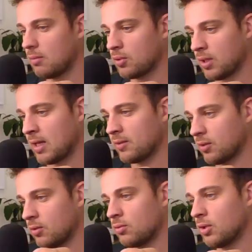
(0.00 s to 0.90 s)
going to add
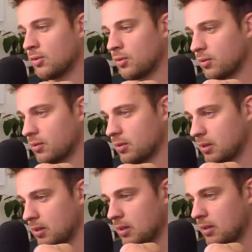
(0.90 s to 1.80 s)
another
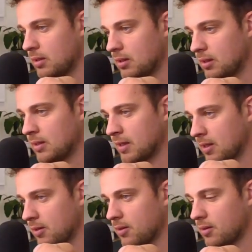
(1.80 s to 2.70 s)
attacker.